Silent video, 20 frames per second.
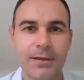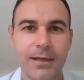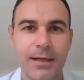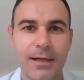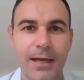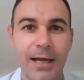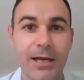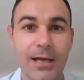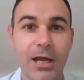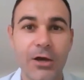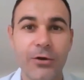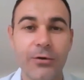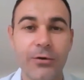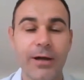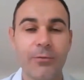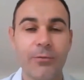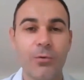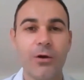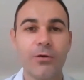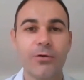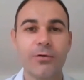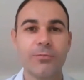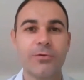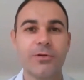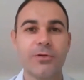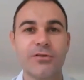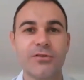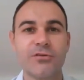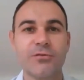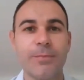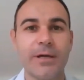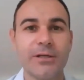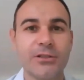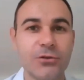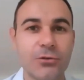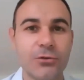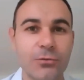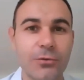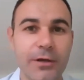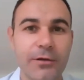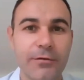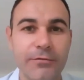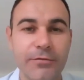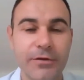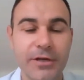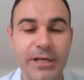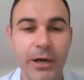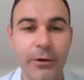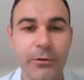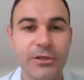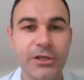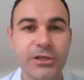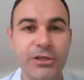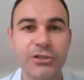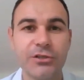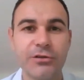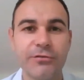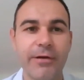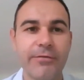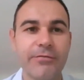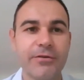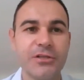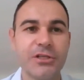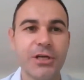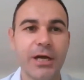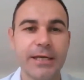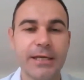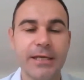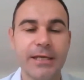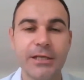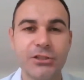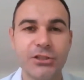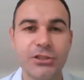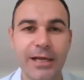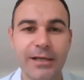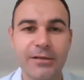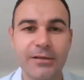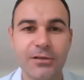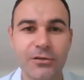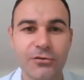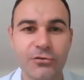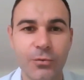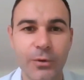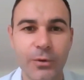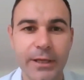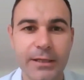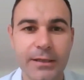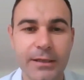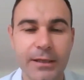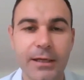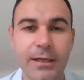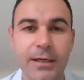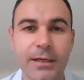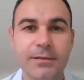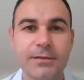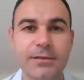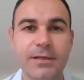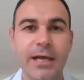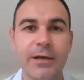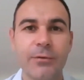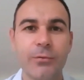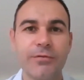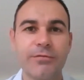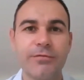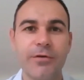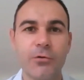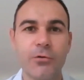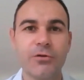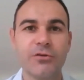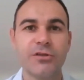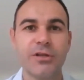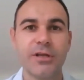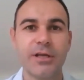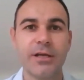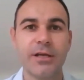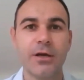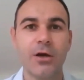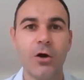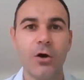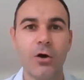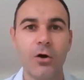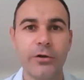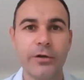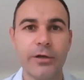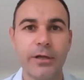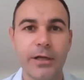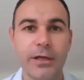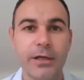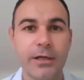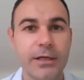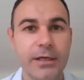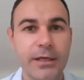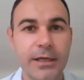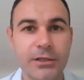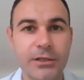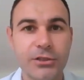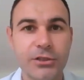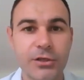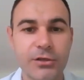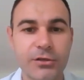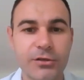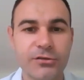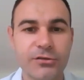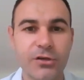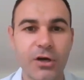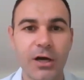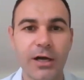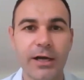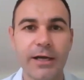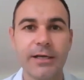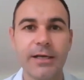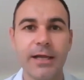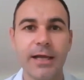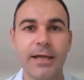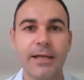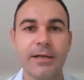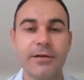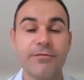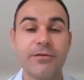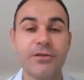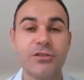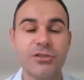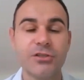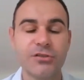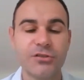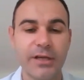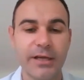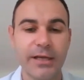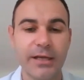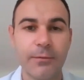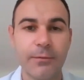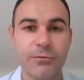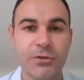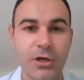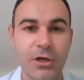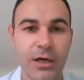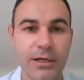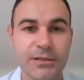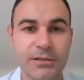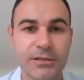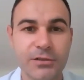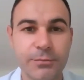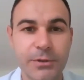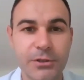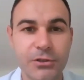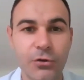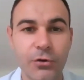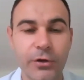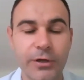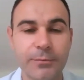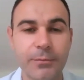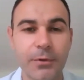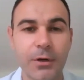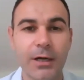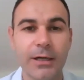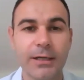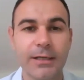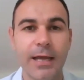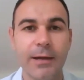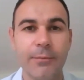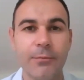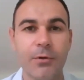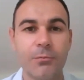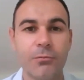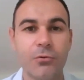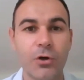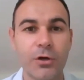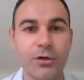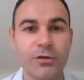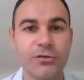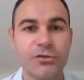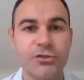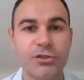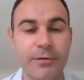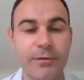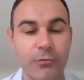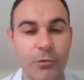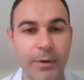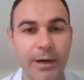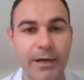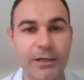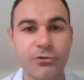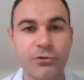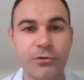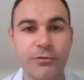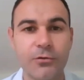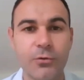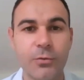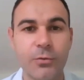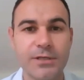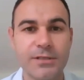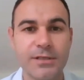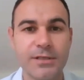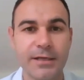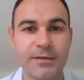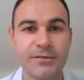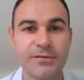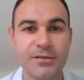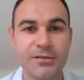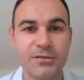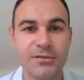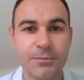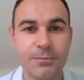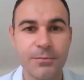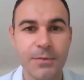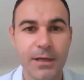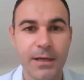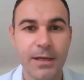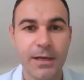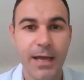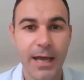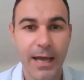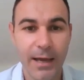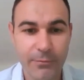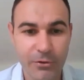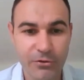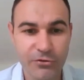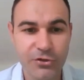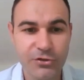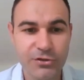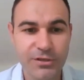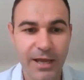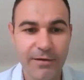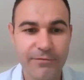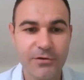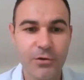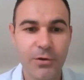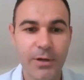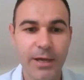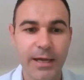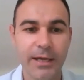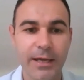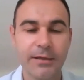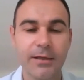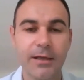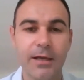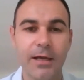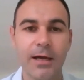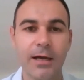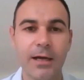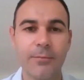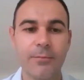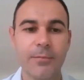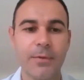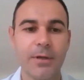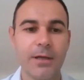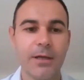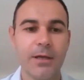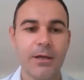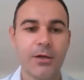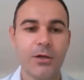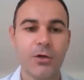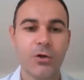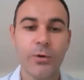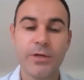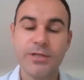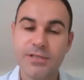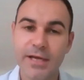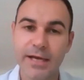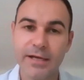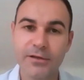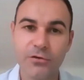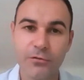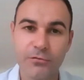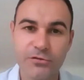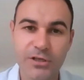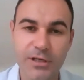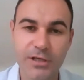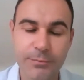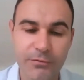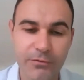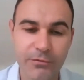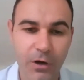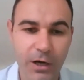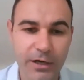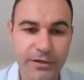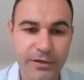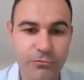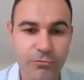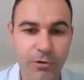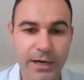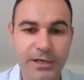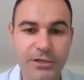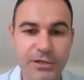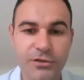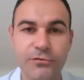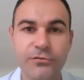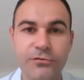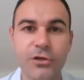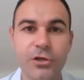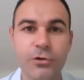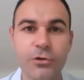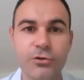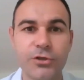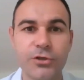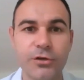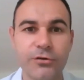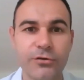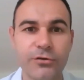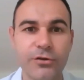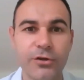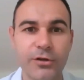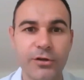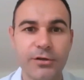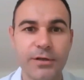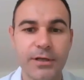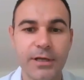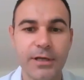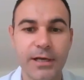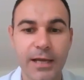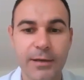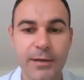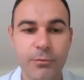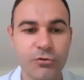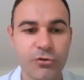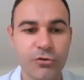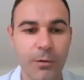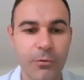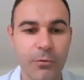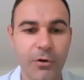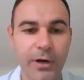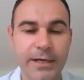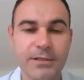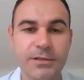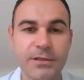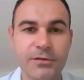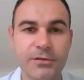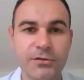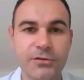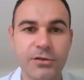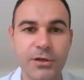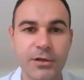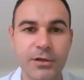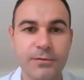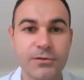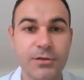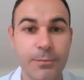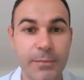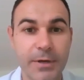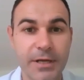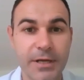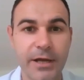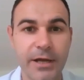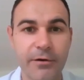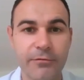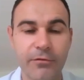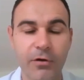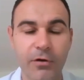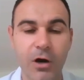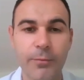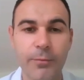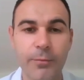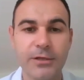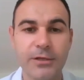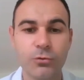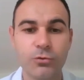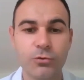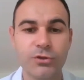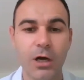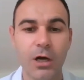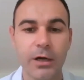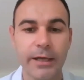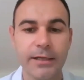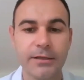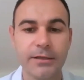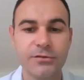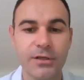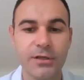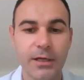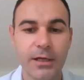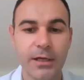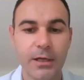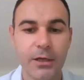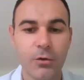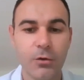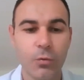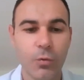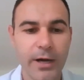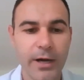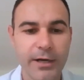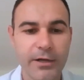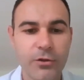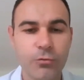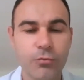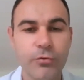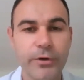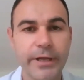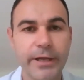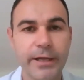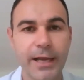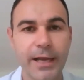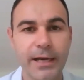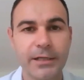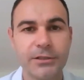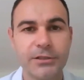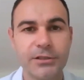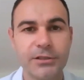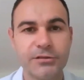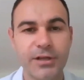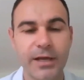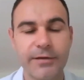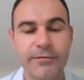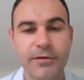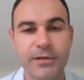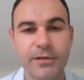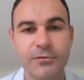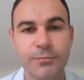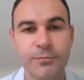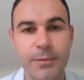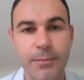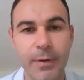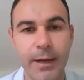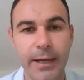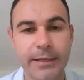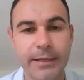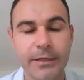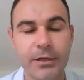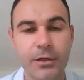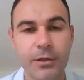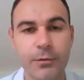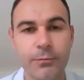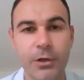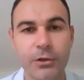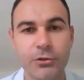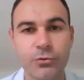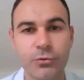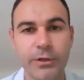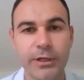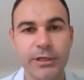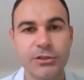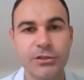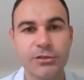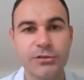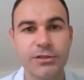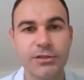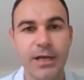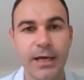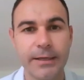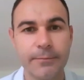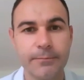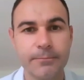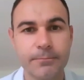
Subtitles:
Hello and welcome to this special video edition of FEJ Kitchen Excellence Week. Today we're focusing on kitchen design and efficiency, and I'm delighted to be joined by Emma Brooks, General Manager of Quintex Systems. Emma, it's good to have you here. Quintex obviously provides a range of solutions that enables operators to meet their environmental targets. Where can the real energy savings be made in a commercial kitchen today?